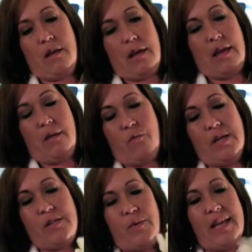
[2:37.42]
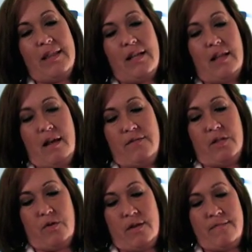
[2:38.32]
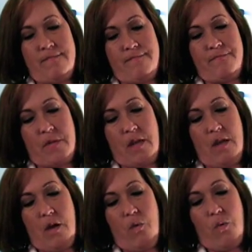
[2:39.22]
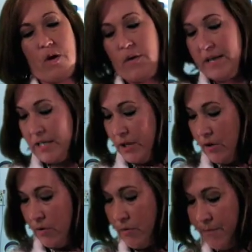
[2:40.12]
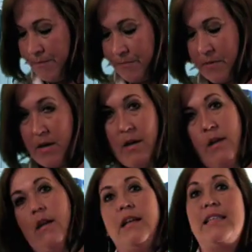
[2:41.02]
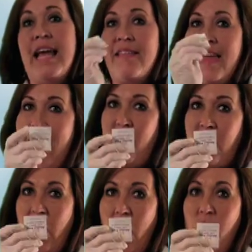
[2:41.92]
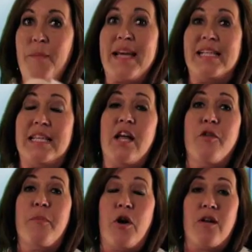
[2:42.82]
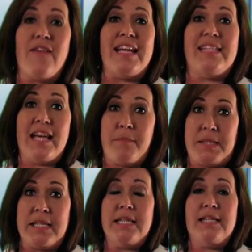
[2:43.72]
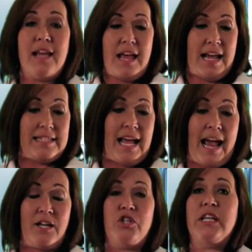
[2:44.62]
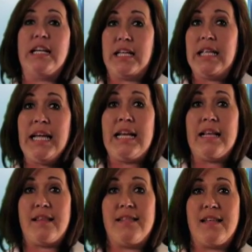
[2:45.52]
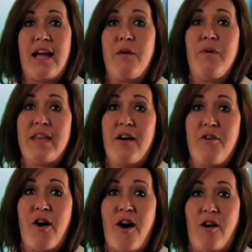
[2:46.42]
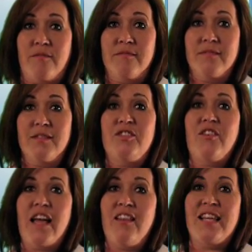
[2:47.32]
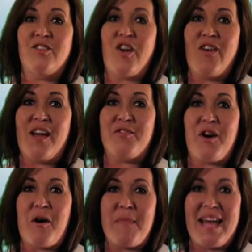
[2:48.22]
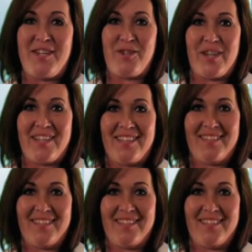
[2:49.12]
And then once we get the gloves on, we're going to take the alcohol because another part of asepsis is actually cleaning the site with alcohol. So now let's go down to our patient.